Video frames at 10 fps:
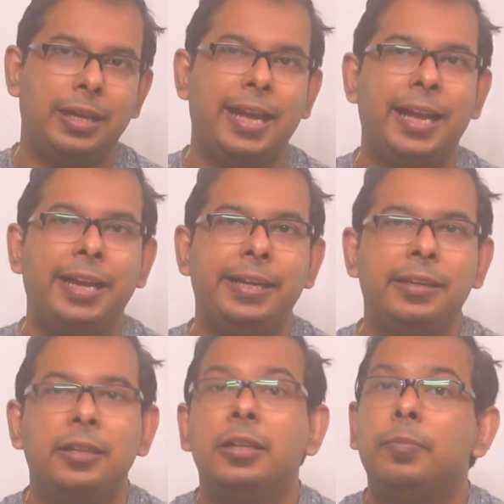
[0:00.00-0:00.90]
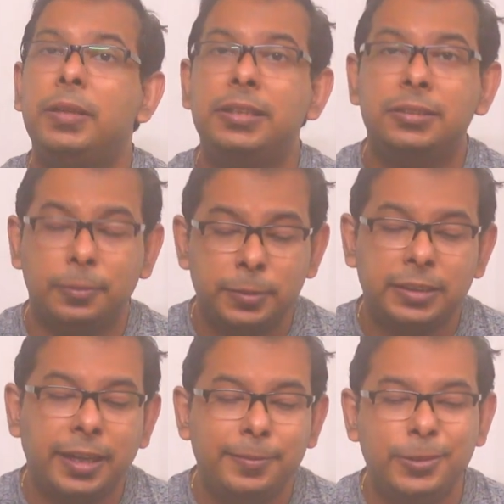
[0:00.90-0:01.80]
and please
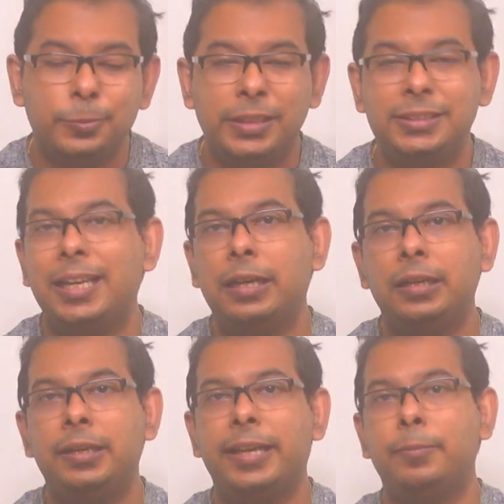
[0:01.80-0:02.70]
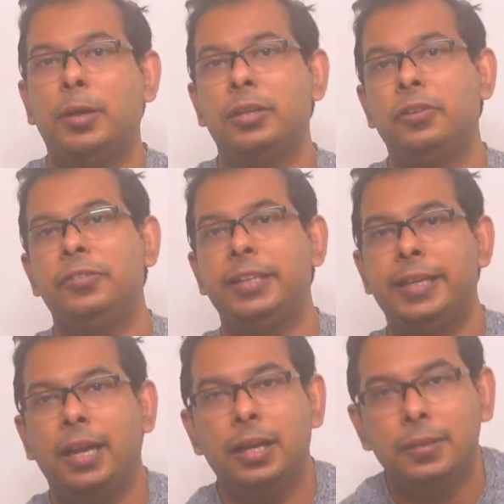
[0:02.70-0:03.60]
subscribe to my channel Tech Monk of
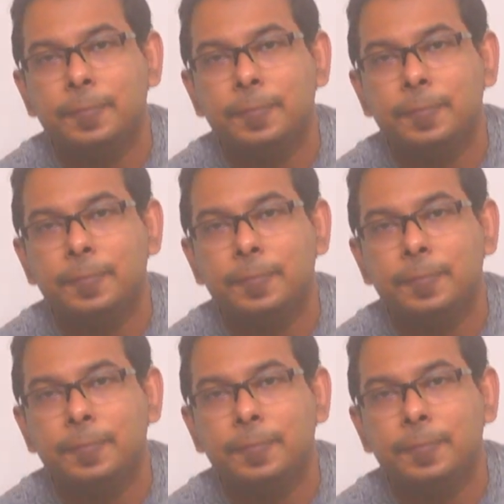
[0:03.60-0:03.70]
India.